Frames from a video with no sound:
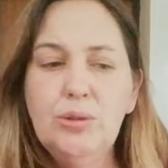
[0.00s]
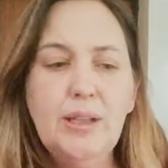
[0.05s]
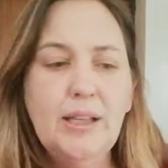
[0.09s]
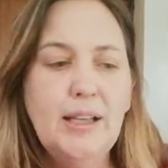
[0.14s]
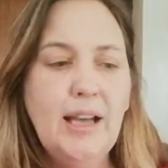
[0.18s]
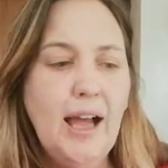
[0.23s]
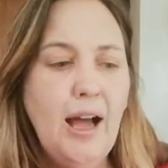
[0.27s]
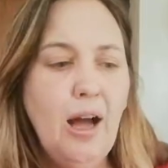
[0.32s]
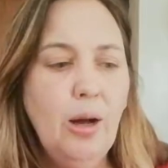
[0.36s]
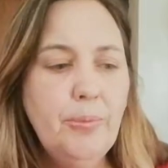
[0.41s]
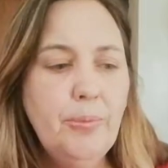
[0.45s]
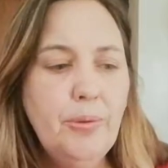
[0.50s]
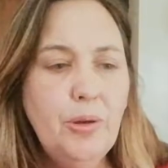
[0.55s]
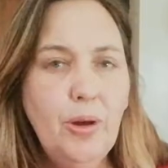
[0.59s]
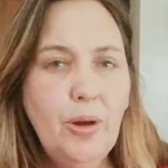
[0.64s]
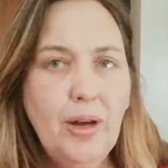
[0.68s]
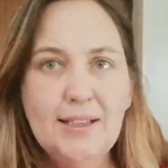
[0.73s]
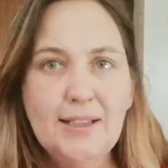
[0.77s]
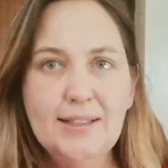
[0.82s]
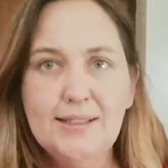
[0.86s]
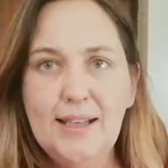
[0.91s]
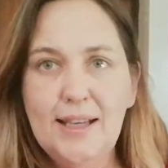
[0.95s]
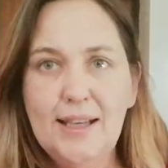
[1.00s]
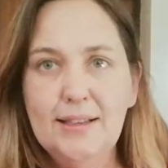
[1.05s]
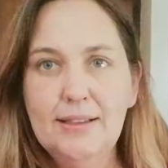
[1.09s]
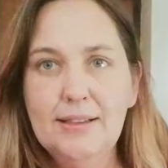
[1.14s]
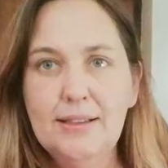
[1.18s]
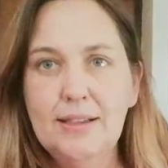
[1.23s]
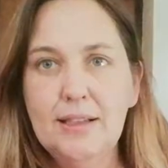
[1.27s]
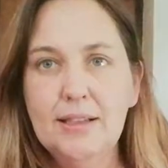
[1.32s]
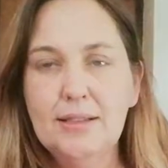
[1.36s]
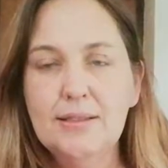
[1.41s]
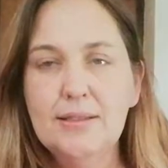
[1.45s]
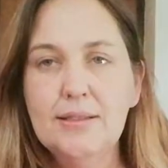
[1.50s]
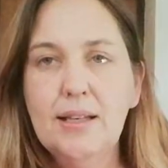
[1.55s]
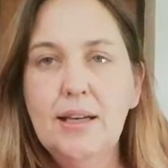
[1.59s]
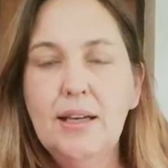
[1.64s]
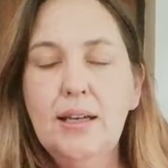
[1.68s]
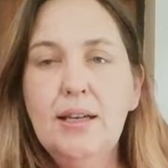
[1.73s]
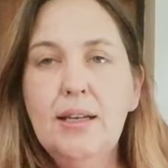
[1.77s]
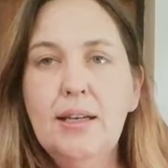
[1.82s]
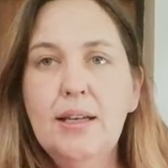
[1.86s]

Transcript: to help you understand things,